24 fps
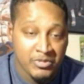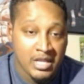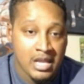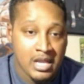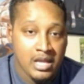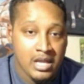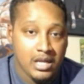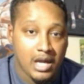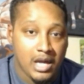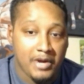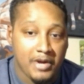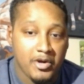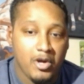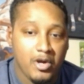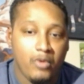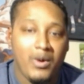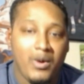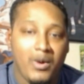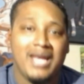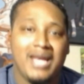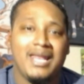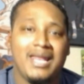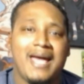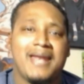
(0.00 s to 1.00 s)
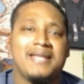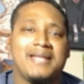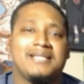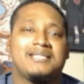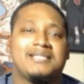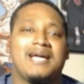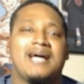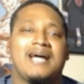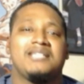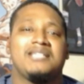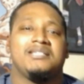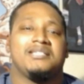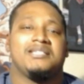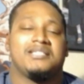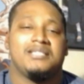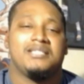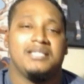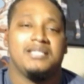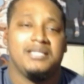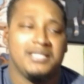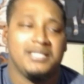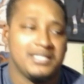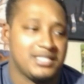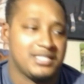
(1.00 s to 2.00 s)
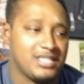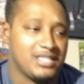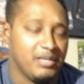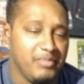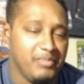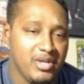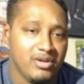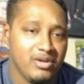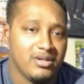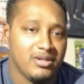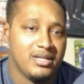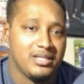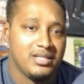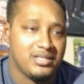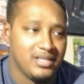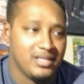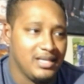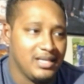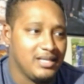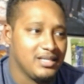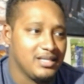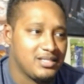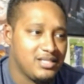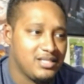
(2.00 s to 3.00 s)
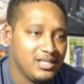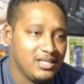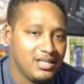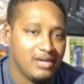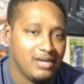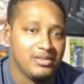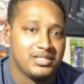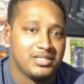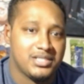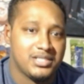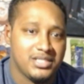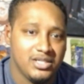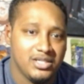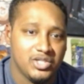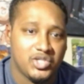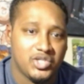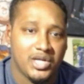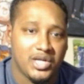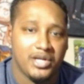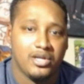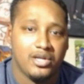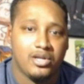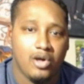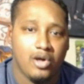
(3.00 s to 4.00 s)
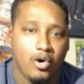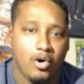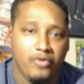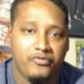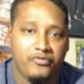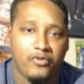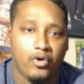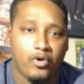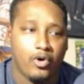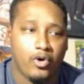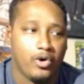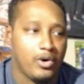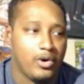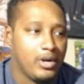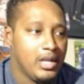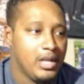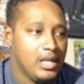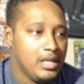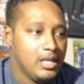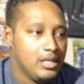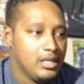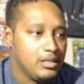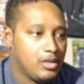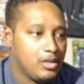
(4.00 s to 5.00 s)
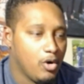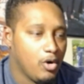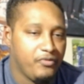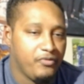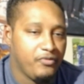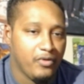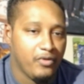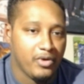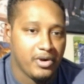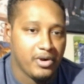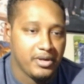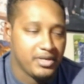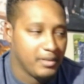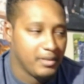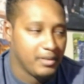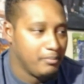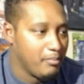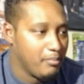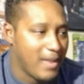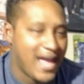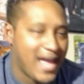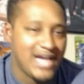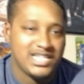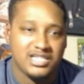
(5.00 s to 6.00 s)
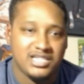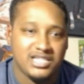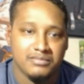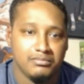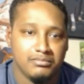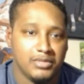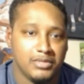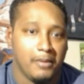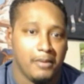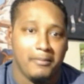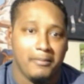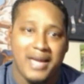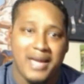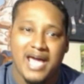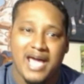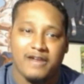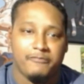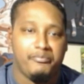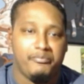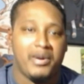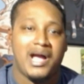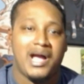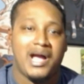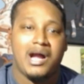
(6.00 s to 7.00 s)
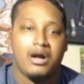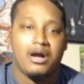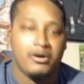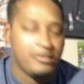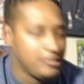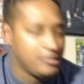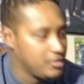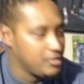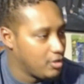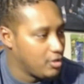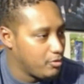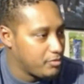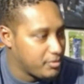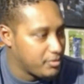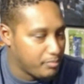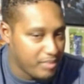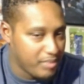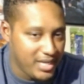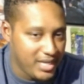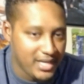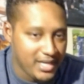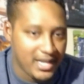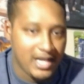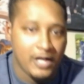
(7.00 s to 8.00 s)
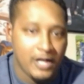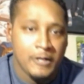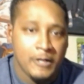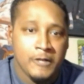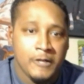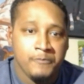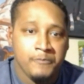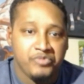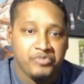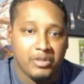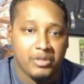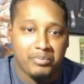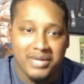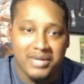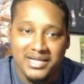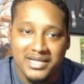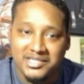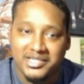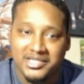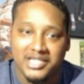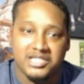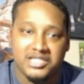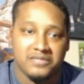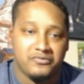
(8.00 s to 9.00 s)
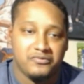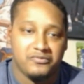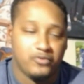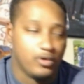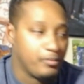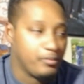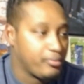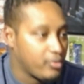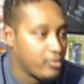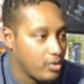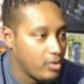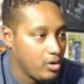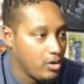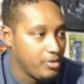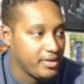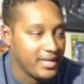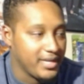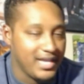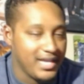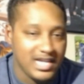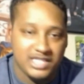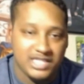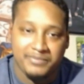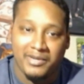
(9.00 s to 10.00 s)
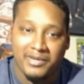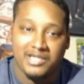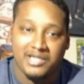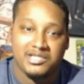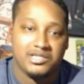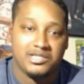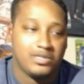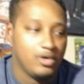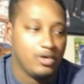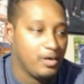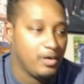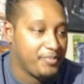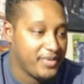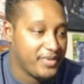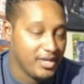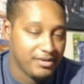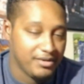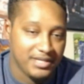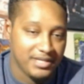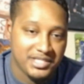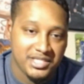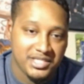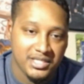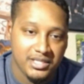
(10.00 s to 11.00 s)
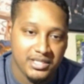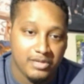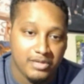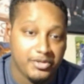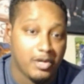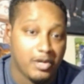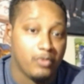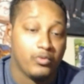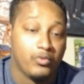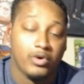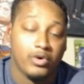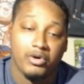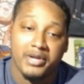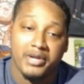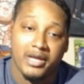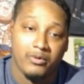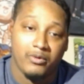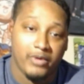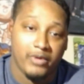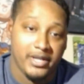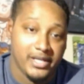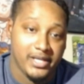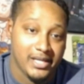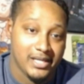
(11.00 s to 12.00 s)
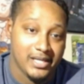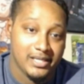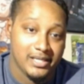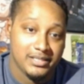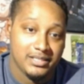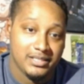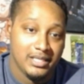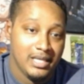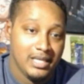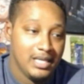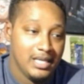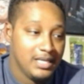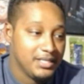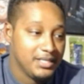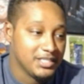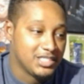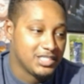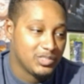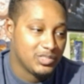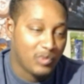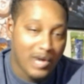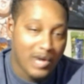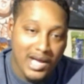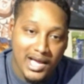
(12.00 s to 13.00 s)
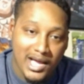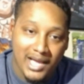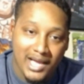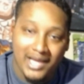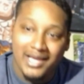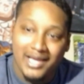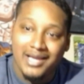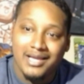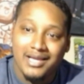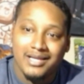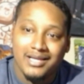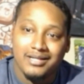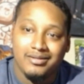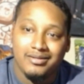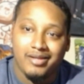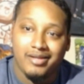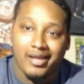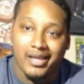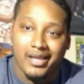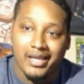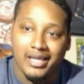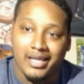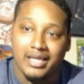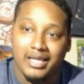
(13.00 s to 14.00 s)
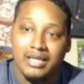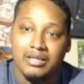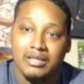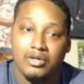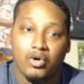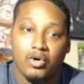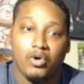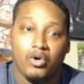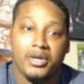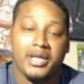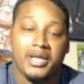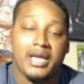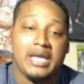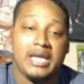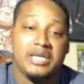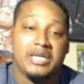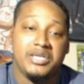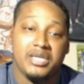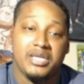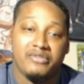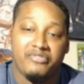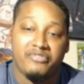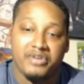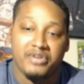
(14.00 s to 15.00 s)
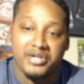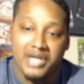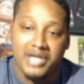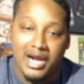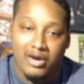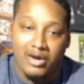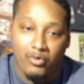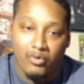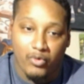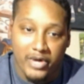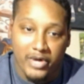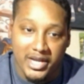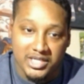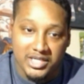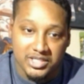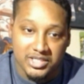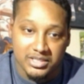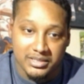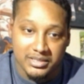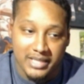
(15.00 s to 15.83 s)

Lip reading: I don't know why a lot of these guys in this community think Nintendo is still trying to go for the maximum amount of power, you know, to beat out the PlayStation 4 Pro, the Xbox Scorpio. Nintendo don't roll that way, guys. This is why they going a different direction.